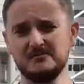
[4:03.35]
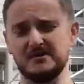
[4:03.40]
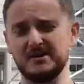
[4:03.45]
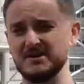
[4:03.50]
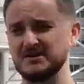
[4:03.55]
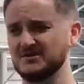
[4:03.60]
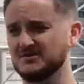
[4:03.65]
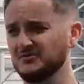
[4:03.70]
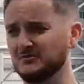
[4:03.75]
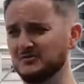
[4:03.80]

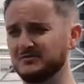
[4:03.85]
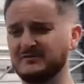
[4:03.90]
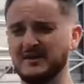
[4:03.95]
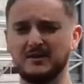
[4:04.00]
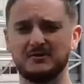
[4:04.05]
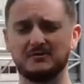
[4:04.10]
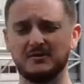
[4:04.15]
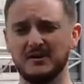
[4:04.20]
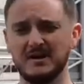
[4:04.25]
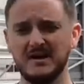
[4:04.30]
but he's no
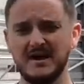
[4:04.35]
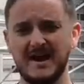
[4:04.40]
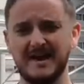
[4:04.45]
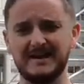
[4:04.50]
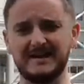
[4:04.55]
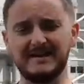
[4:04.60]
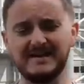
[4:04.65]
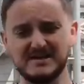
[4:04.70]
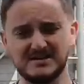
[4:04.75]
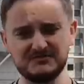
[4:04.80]
doubt
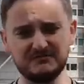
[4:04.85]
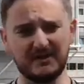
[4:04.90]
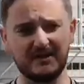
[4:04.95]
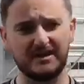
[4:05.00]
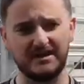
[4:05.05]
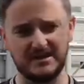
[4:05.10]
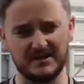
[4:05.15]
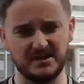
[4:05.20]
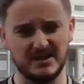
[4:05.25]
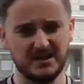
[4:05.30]
at least
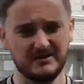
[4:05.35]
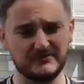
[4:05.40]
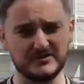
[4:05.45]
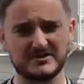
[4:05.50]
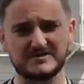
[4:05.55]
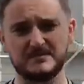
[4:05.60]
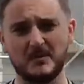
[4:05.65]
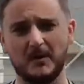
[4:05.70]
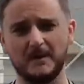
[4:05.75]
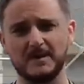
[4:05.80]
ready
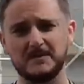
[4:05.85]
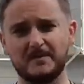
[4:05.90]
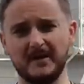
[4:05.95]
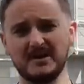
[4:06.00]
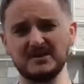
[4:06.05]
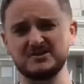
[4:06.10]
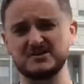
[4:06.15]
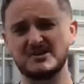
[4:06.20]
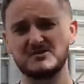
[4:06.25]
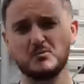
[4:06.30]
for a spot on the
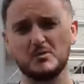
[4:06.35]
bench,